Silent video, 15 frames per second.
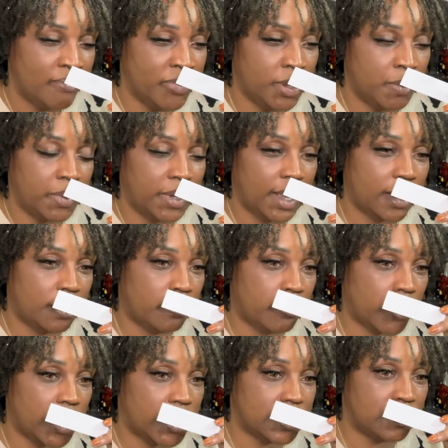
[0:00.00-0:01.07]
The banana
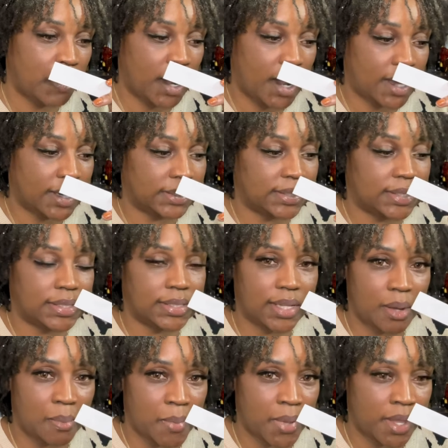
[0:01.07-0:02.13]
bread is made out of
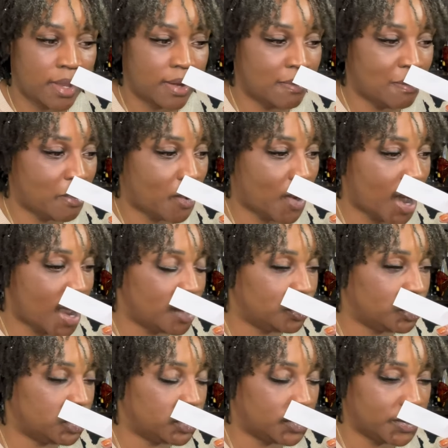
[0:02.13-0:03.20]
cinnamon, brown
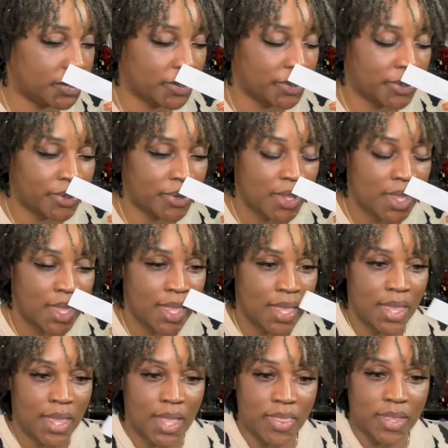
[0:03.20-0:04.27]
sugar,
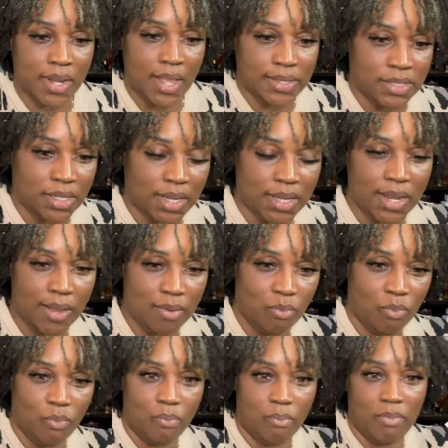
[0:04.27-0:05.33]
and then they took and they
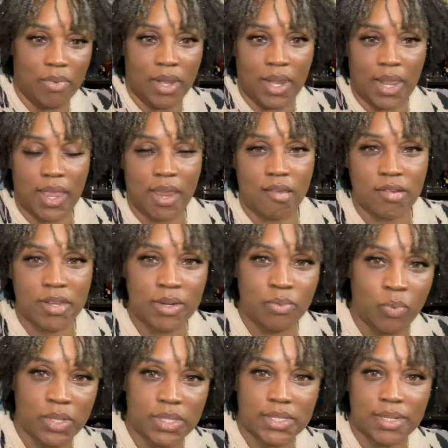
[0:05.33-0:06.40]
layered it
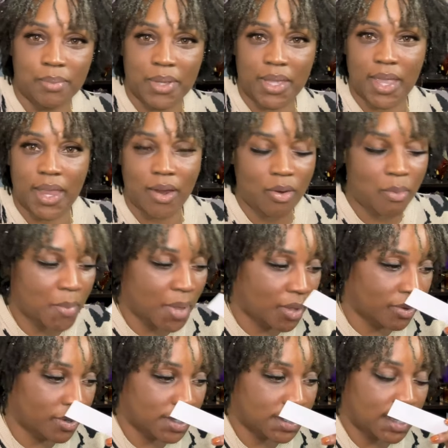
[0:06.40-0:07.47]
with some
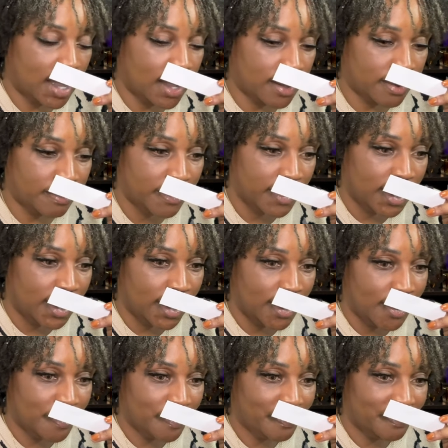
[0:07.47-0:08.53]
caramel on the top,
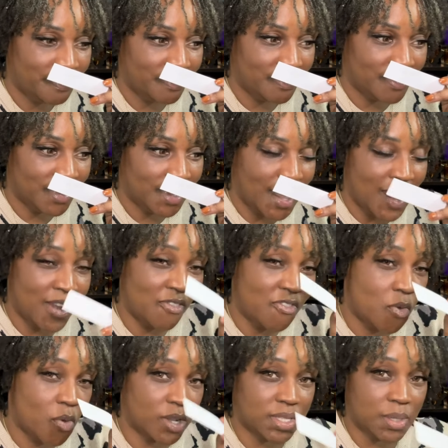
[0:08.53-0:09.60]
and then
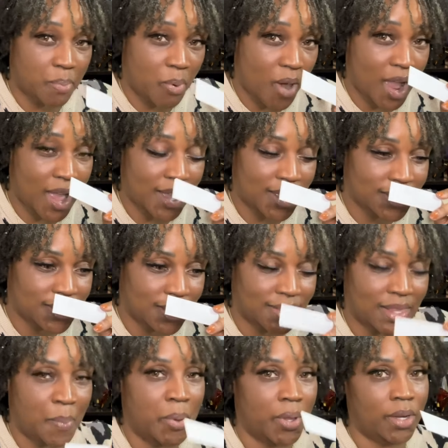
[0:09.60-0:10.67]
for a surprise
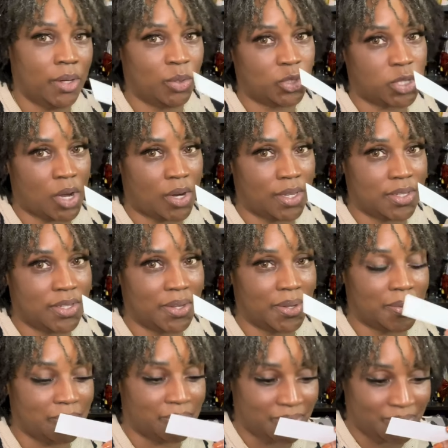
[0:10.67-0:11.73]
they put a little chocolate chip.